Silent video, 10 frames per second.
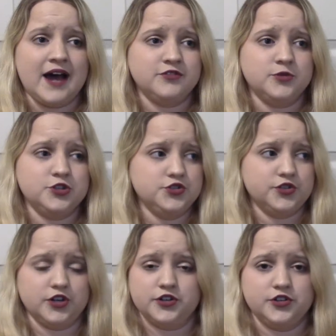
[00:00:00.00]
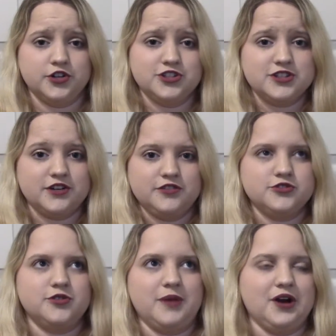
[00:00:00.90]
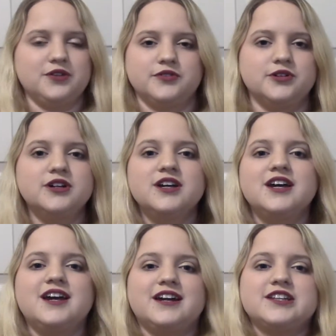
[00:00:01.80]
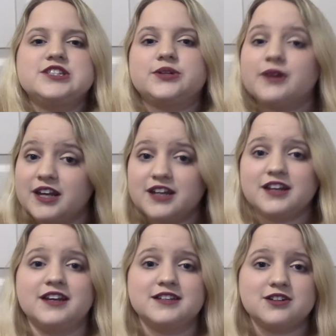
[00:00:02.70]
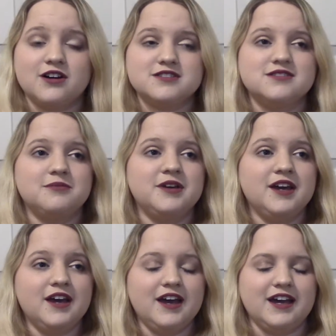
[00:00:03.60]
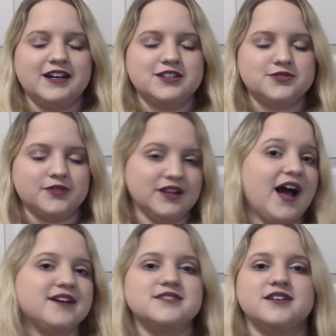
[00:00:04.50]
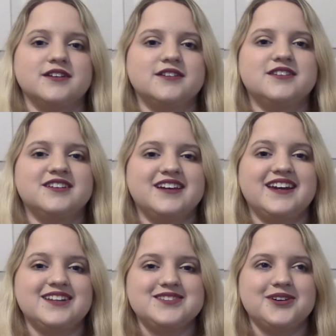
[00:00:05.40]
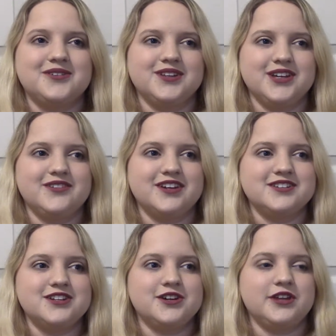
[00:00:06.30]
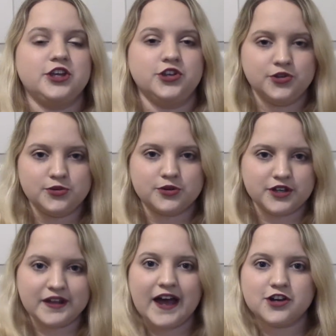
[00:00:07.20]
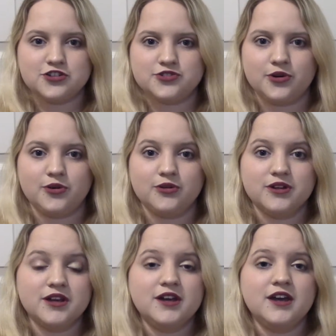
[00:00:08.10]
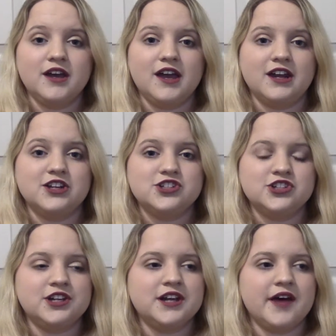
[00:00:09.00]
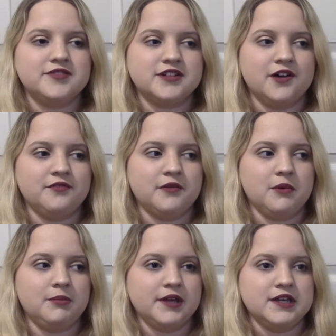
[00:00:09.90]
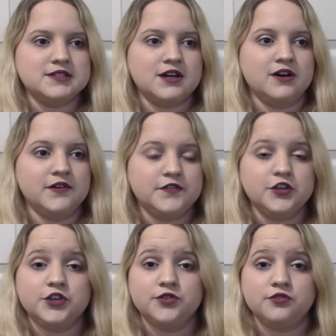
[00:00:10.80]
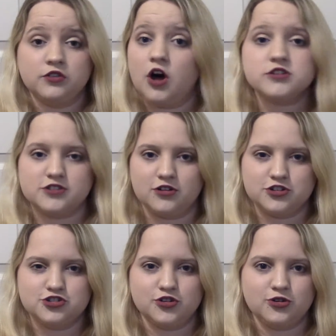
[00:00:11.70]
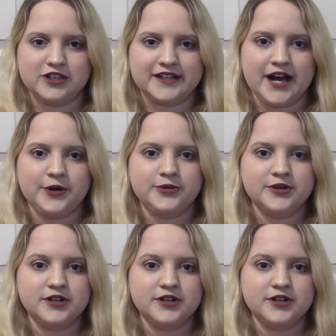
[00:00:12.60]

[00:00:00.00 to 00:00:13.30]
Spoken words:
afterwards you're just gonna feel so powerful, and it's great, and it's awesome, and it's relaxing, and it's so relieving to know that you were in that control. And it shouldn't have to come from a place of you've lost all control and now